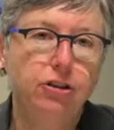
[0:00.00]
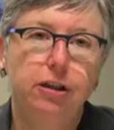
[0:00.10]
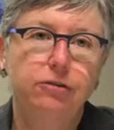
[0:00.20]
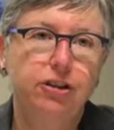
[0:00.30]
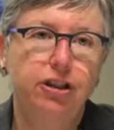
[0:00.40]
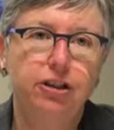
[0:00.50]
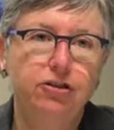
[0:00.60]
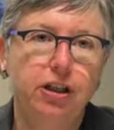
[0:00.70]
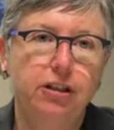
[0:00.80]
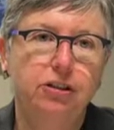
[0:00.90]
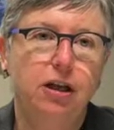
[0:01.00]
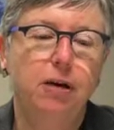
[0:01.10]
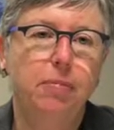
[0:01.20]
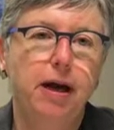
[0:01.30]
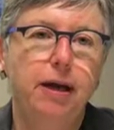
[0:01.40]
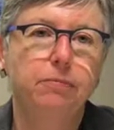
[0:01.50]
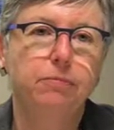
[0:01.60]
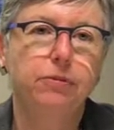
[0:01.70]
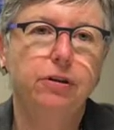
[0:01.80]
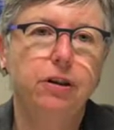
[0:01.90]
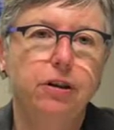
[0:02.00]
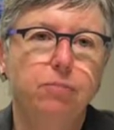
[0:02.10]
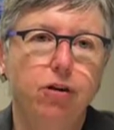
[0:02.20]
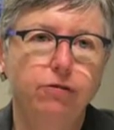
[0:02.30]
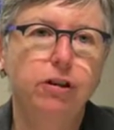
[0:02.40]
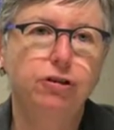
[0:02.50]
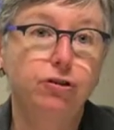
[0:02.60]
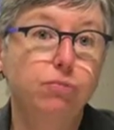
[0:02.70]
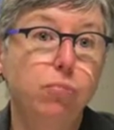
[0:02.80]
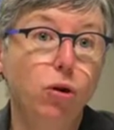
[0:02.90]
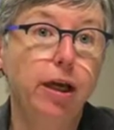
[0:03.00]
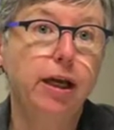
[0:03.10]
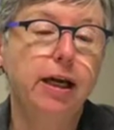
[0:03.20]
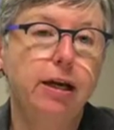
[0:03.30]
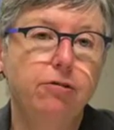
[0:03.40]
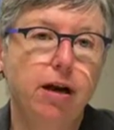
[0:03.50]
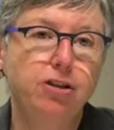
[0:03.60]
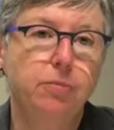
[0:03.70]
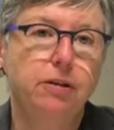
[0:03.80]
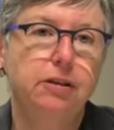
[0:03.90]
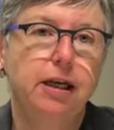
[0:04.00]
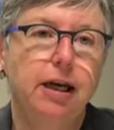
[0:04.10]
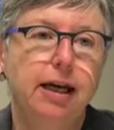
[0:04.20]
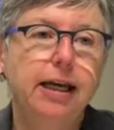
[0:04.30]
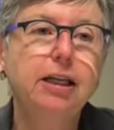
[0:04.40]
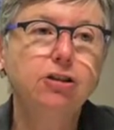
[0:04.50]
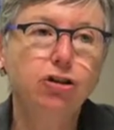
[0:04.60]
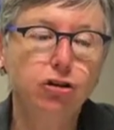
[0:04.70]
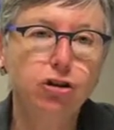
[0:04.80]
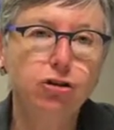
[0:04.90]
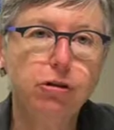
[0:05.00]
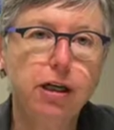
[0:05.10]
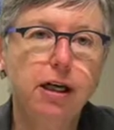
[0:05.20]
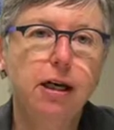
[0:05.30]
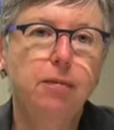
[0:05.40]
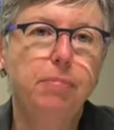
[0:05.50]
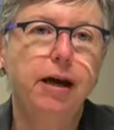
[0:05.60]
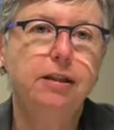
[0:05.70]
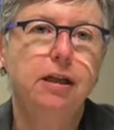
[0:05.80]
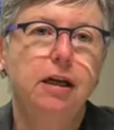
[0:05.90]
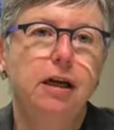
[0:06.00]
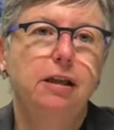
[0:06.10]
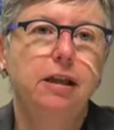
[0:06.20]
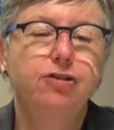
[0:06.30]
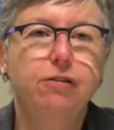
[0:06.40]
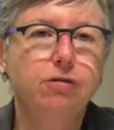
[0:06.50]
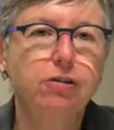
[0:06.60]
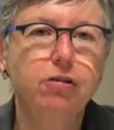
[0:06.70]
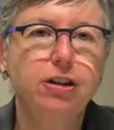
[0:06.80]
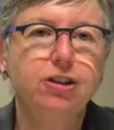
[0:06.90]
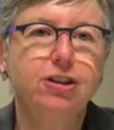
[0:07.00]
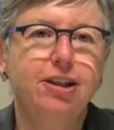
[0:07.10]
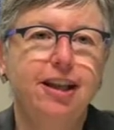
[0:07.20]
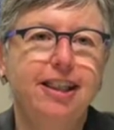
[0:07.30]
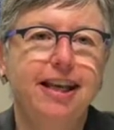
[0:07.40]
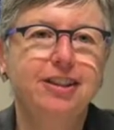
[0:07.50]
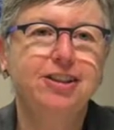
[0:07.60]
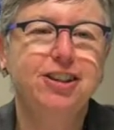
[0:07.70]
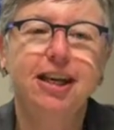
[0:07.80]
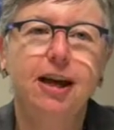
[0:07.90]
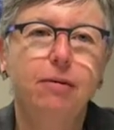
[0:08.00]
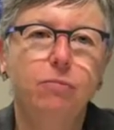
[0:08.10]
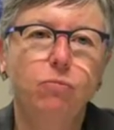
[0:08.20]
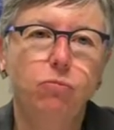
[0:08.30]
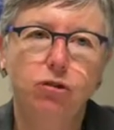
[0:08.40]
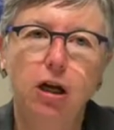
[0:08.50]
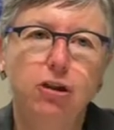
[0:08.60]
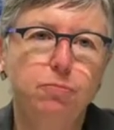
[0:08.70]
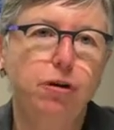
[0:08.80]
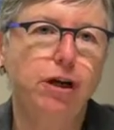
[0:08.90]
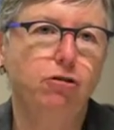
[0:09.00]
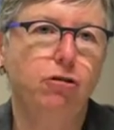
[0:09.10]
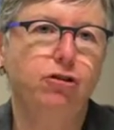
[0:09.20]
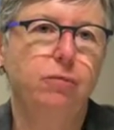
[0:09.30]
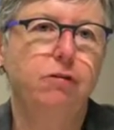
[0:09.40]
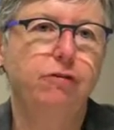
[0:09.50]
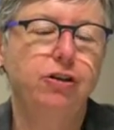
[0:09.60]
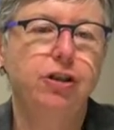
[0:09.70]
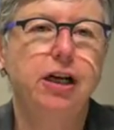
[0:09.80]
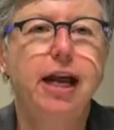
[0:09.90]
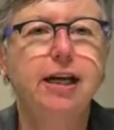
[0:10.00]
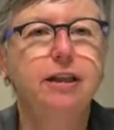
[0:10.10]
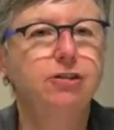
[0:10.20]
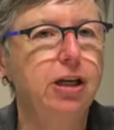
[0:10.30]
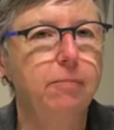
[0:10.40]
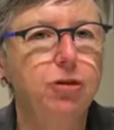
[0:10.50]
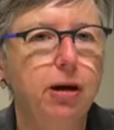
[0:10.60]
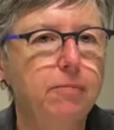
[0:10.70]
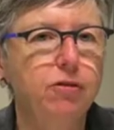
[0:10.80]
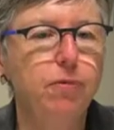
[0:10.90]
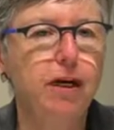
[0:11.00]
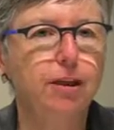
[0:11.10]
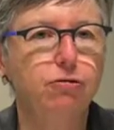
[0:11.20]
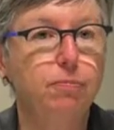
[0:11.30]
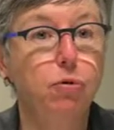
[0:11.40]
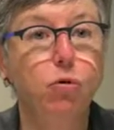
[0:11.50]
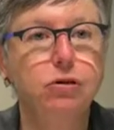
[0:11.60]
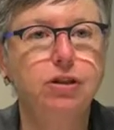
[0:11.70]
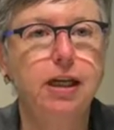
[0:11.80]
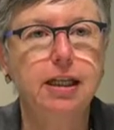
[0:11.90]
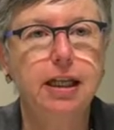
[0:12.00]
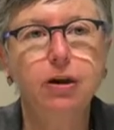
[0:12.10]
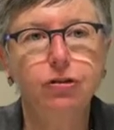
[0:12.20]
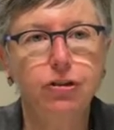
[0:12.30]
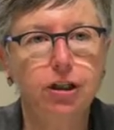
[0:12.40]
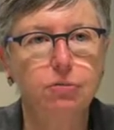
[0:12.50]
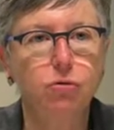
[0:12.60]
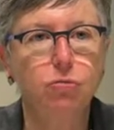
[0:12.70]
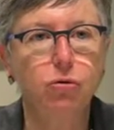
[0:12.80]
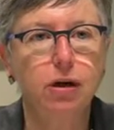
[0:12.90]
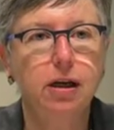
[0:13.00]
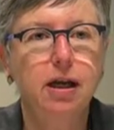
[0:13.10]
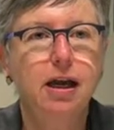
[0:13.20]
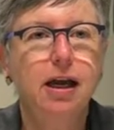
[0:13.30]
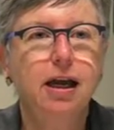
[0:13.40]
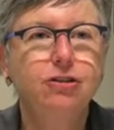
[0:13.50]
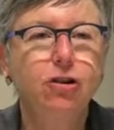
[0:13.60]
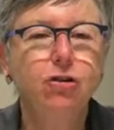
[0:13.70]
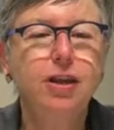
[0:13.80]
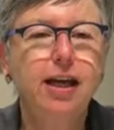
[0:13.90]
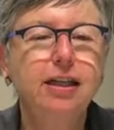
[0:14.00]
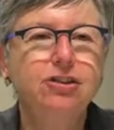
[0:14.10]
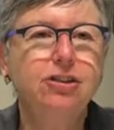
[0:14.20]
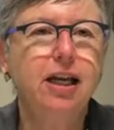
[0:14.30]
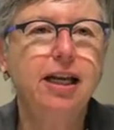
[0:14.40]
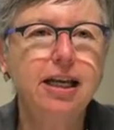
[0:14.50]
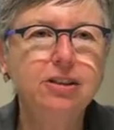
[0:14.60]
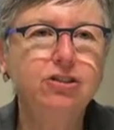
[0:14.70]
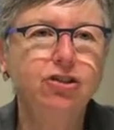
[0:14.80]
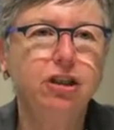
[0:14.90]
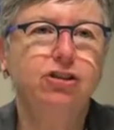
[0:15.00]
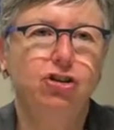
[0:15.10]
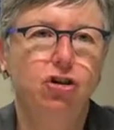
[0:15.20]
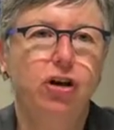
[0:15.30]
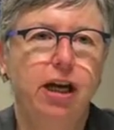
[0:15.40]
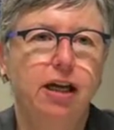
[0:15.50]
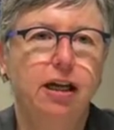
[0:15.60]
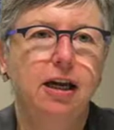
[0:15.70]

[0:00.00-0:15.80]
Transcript: set of statistics about the prevalence of bullying and harassment in surgery, but there's every reason to think that's spread across the profession. And at the same time, there have been other reports in the health sector more broadly. Yeah. So it is just shocking.